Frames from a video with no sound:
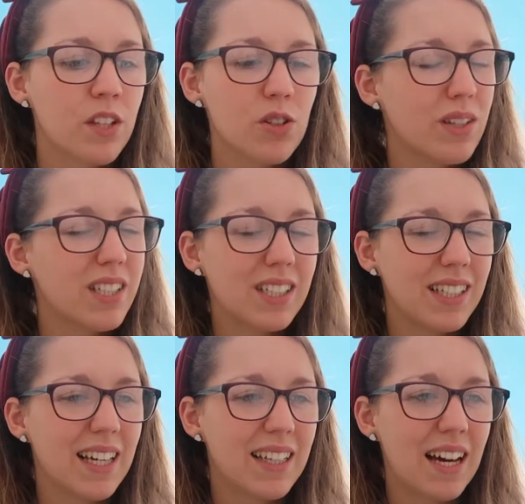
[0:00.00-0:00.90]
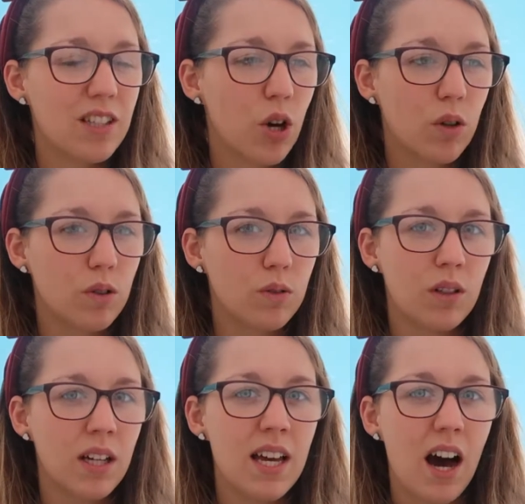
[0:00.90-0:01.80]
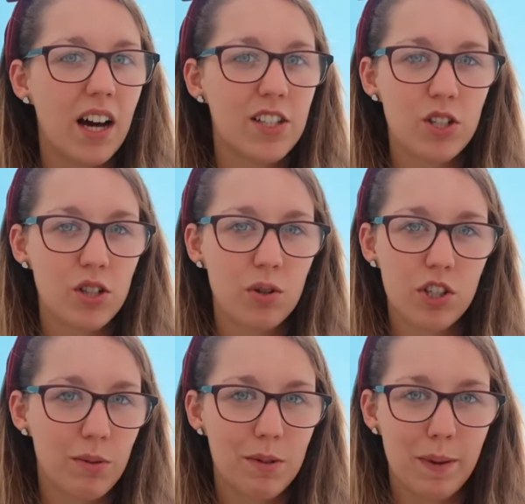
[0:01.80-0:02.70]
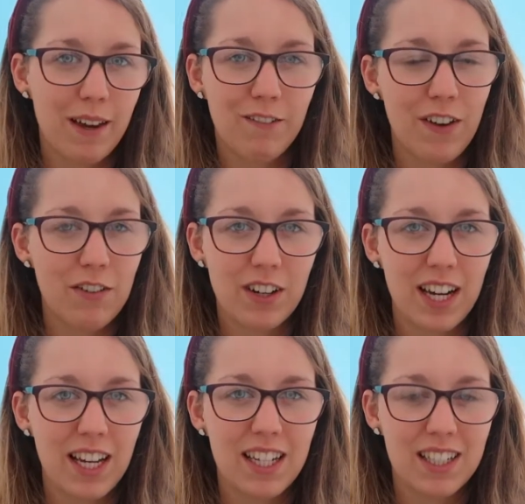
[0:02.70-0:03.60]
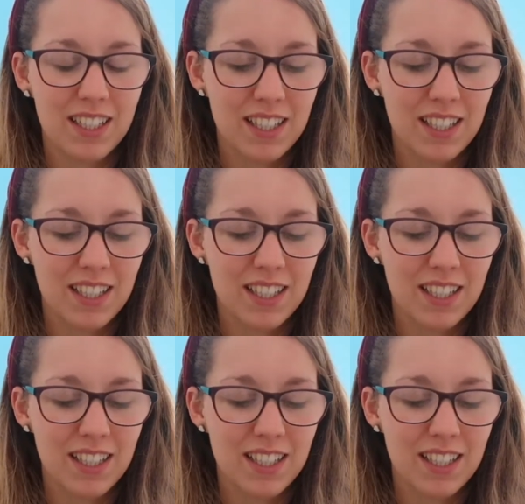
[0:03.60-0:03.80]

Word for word: So I didn't get that at all. I just thought she was being very...